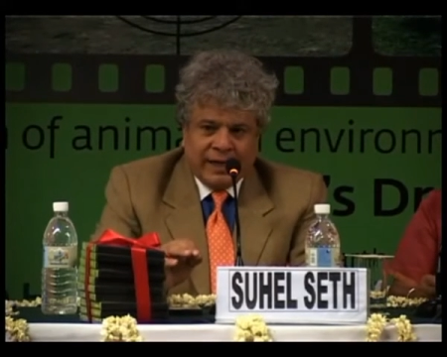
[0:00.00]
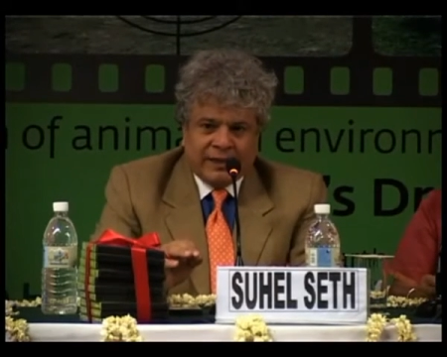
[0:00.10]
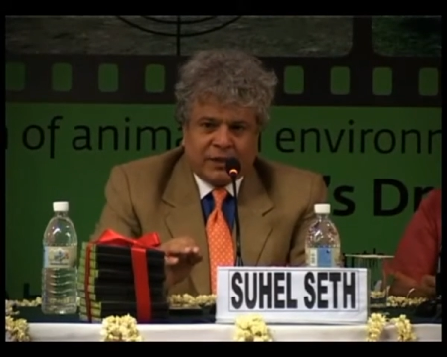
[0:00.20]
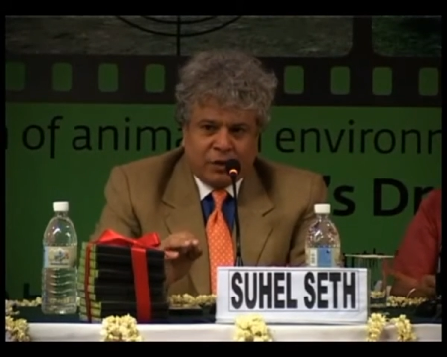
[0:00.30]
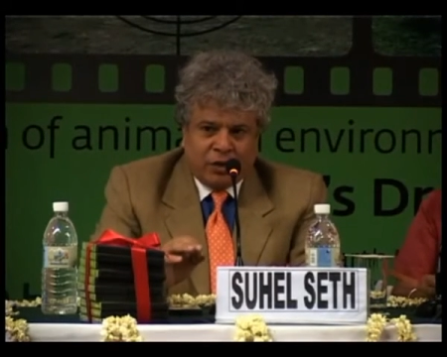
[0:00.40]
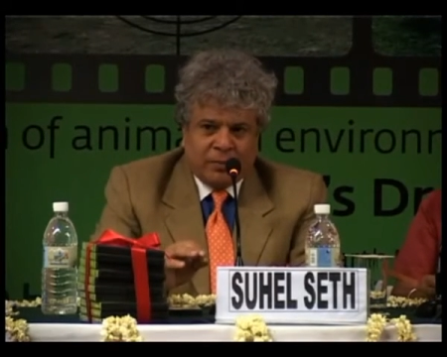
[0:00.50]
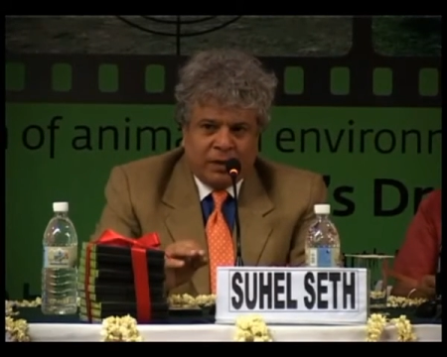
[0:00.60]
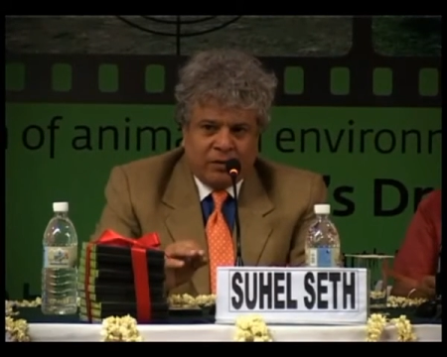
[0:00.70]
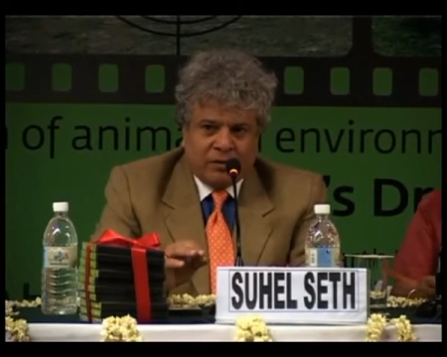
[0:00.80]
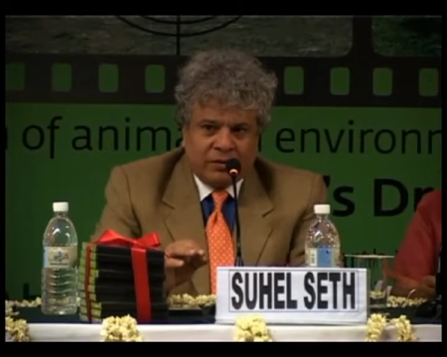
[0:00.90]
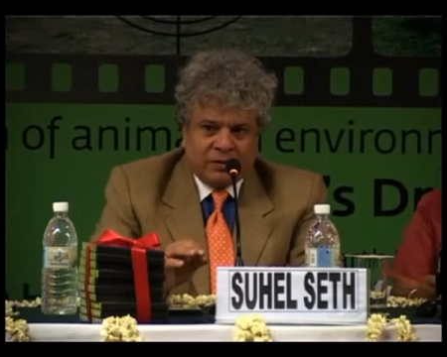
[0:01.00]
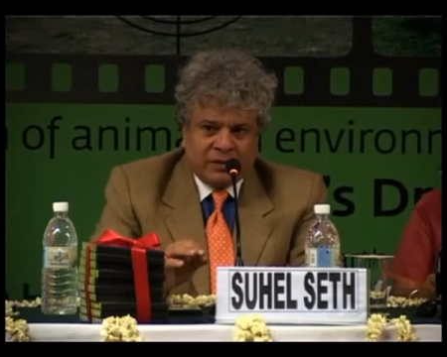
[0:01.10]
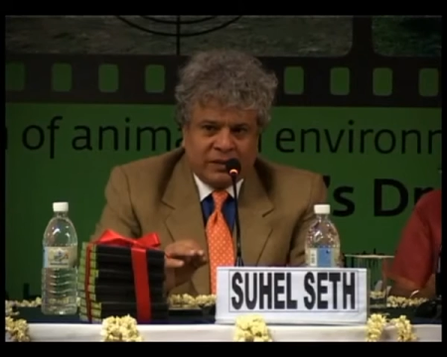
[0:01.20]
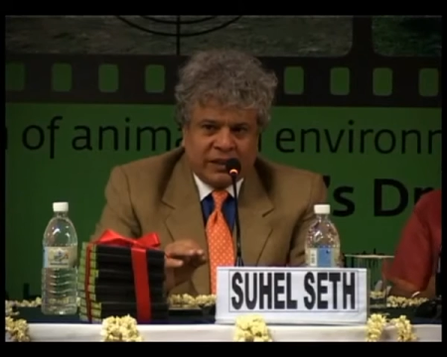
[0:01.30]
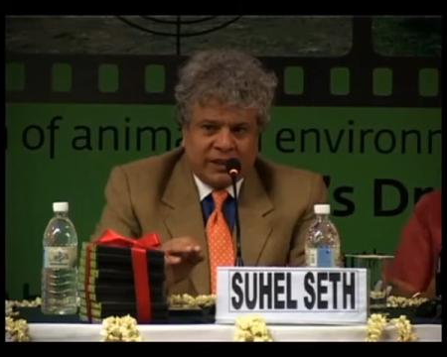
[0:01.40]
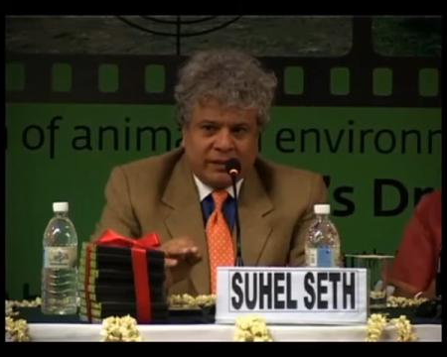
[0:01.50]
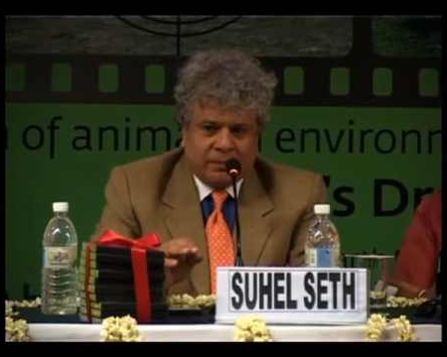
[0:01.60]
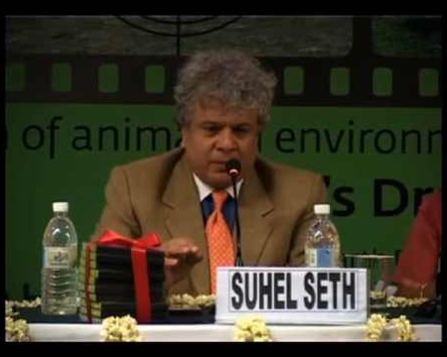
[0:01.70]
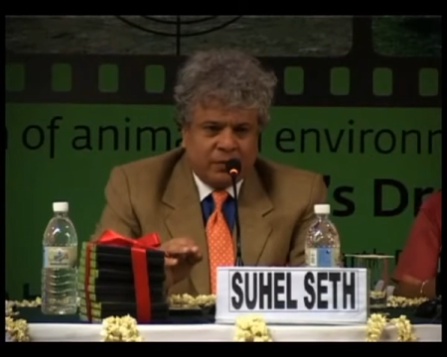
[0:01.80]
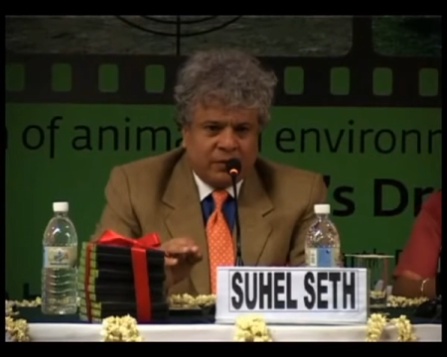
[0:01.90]
It's not about
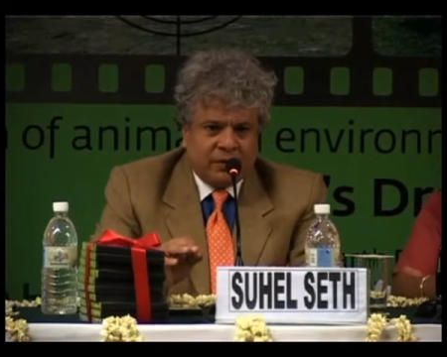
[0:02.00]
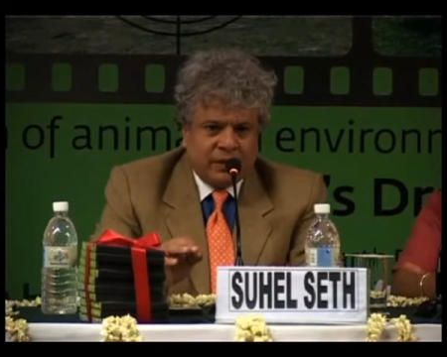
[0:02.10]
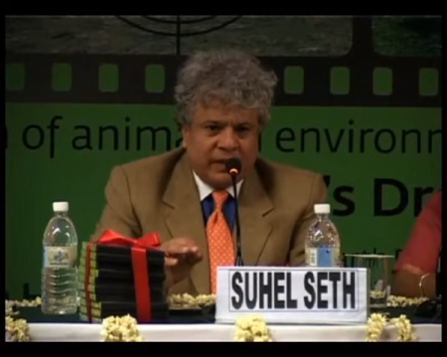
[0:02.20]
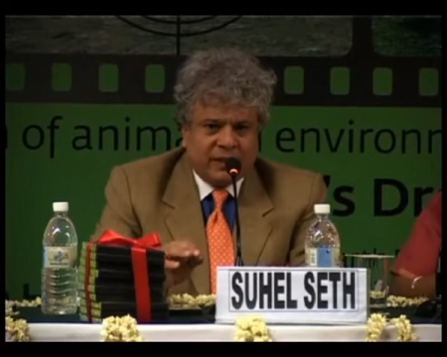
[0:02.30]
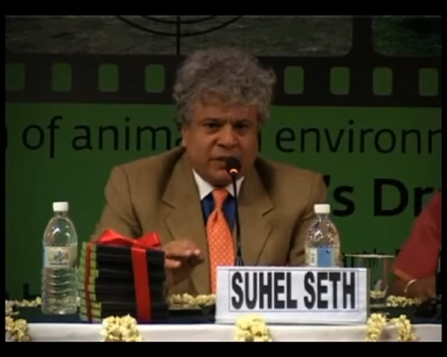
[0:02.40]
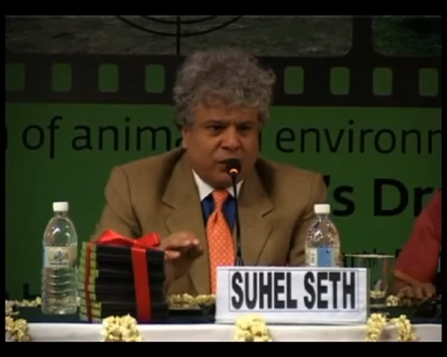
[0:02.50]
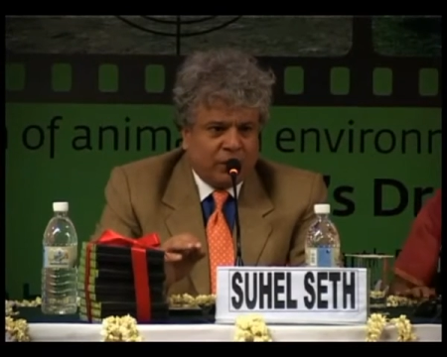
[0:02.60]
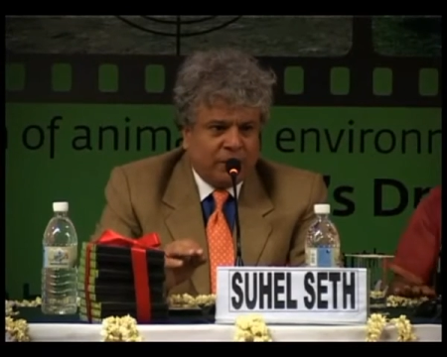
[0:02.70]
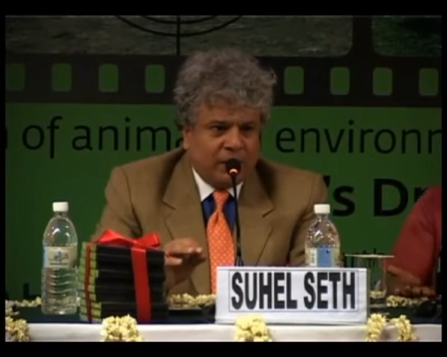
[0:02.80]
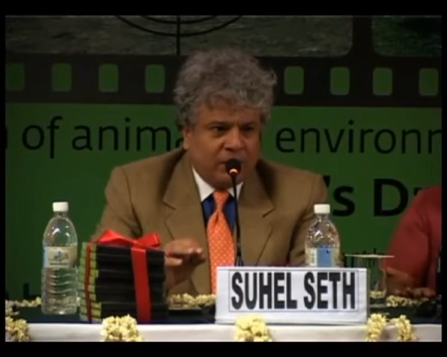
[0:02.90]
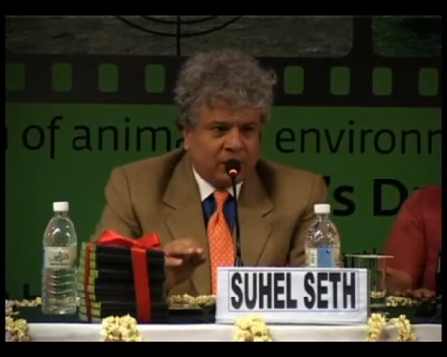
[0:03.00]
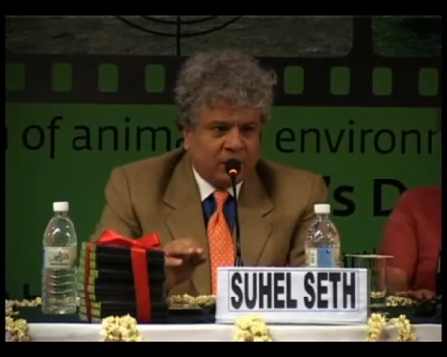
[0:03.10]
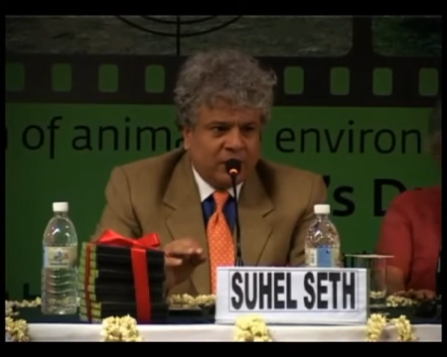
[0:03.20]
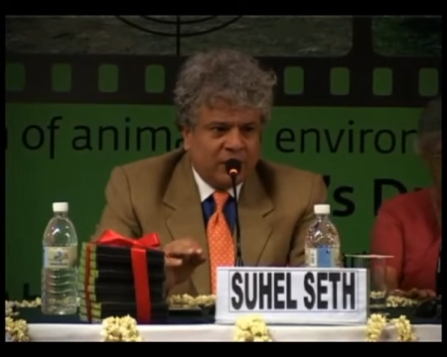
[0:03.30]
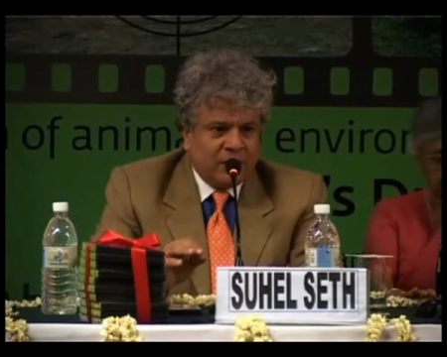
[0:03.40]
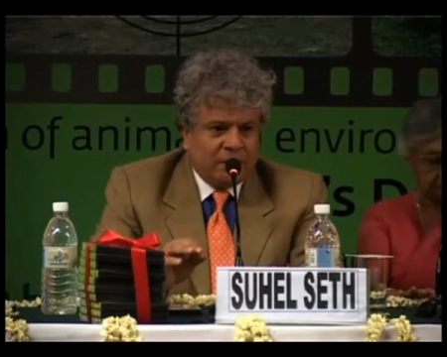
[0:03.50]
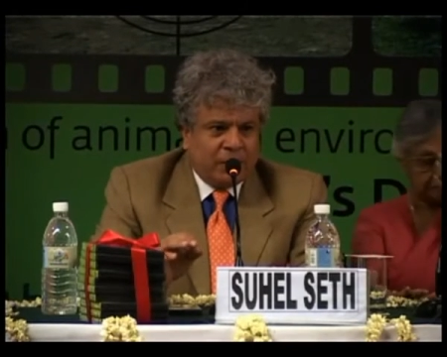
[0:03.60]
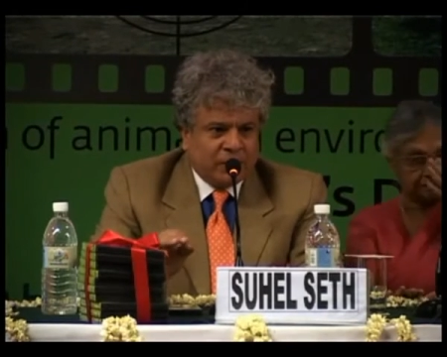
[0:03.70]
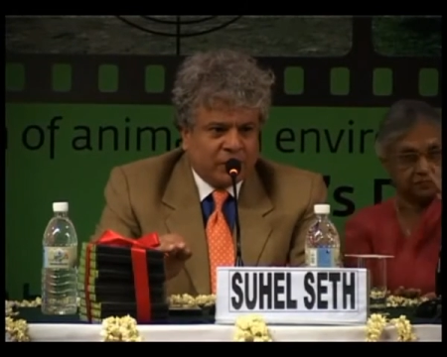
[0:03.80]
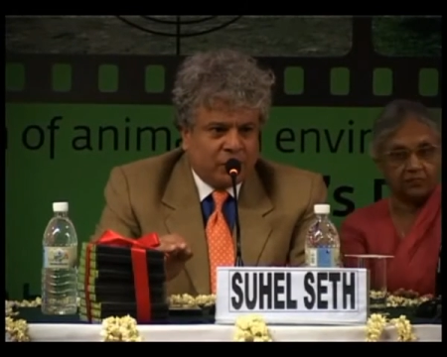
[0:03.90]
Jaitapur, it's not about
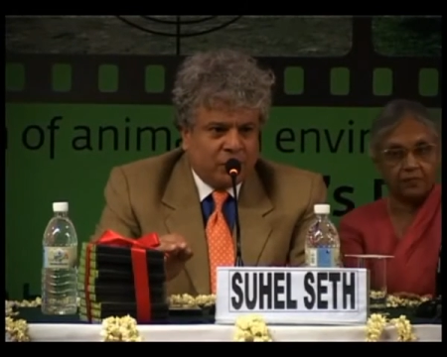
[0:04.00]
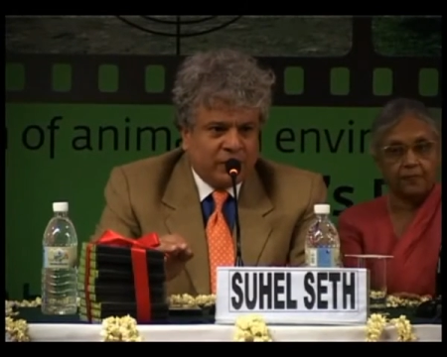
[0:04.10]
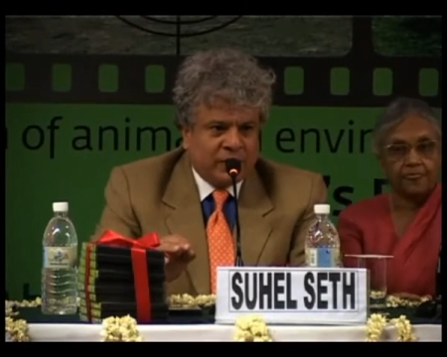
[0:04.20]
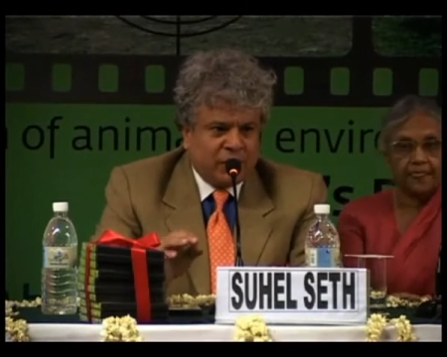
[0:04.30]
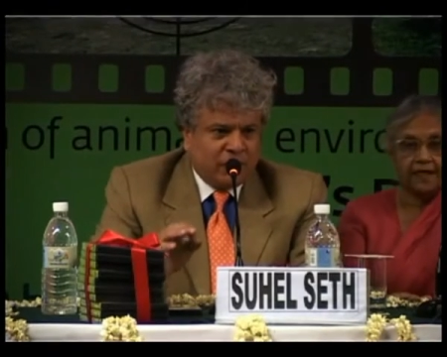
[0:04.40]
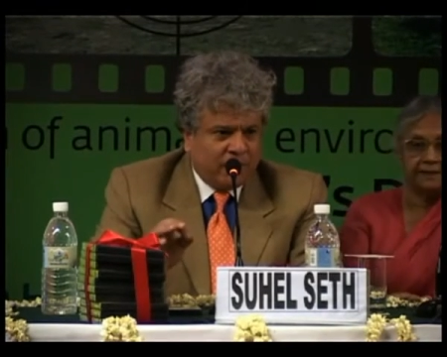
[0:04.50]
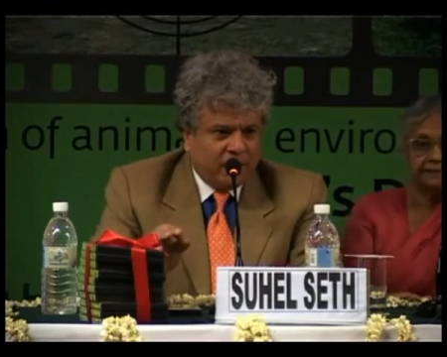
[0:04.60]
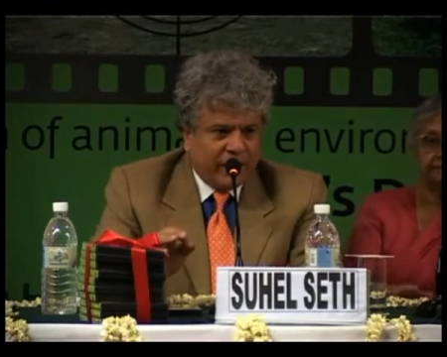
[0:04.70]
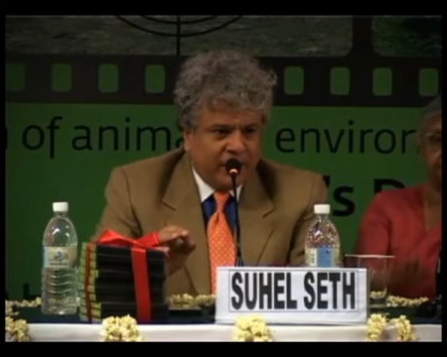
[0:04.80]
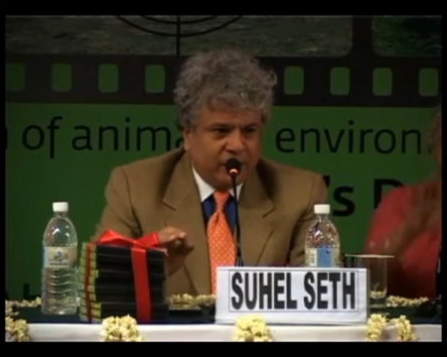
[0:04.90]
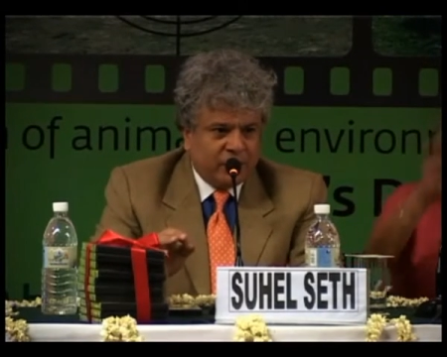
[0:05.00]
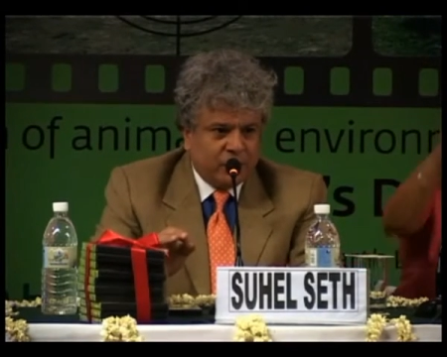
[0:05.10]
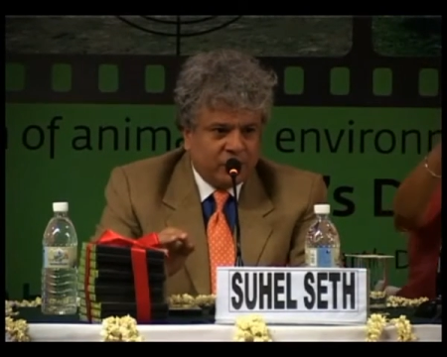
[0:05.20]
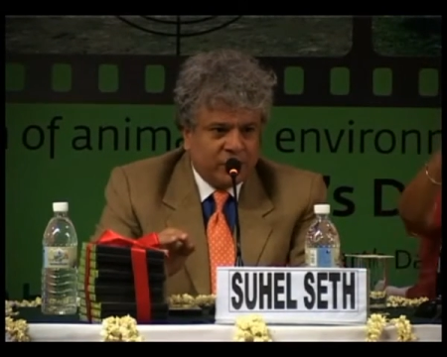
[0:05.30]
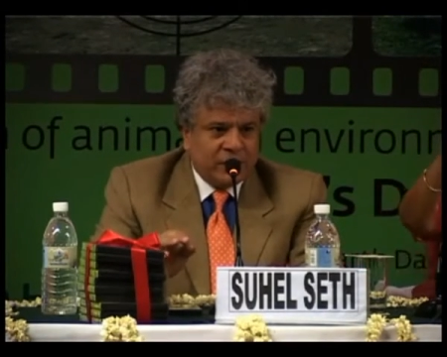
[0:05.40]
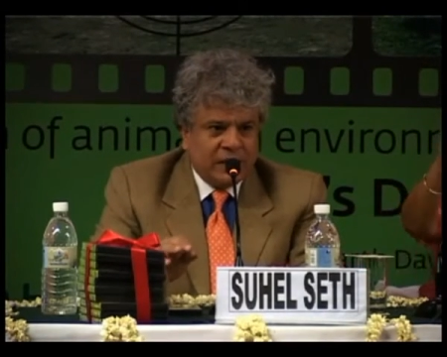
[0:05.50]
POSCO, it's not about any of those.